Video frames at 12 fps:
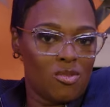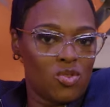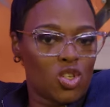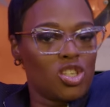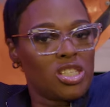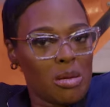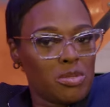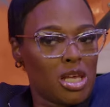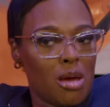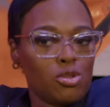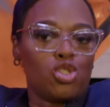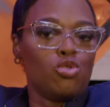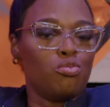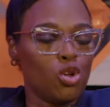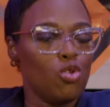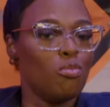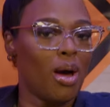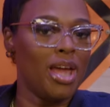So sometimes you
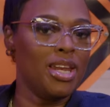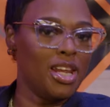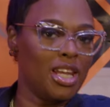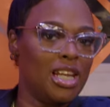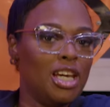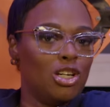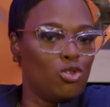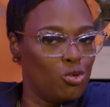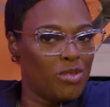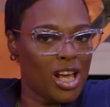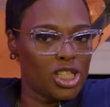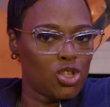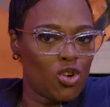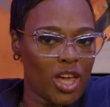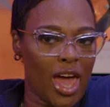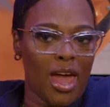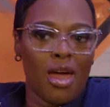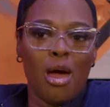do might need a little, that's
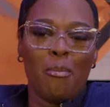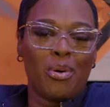okay.